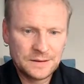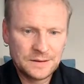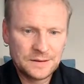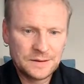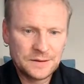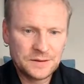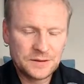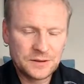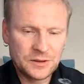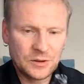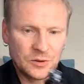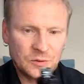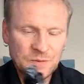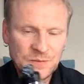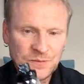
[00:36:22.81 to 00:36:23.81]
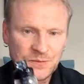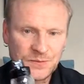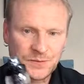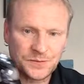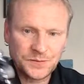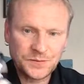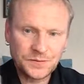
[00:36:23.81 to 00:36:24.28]
So
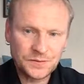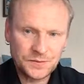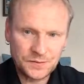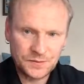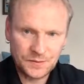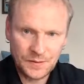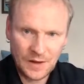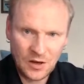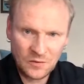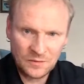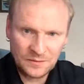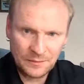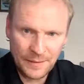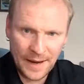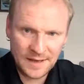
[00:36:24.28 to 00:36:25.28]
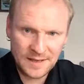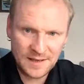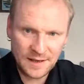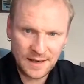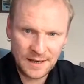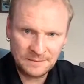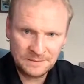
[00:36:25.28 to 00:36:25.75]
now max
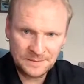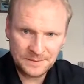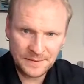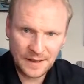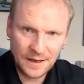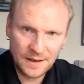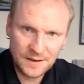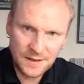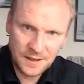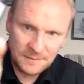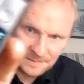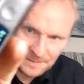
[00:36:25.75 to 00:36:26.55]
again, 80.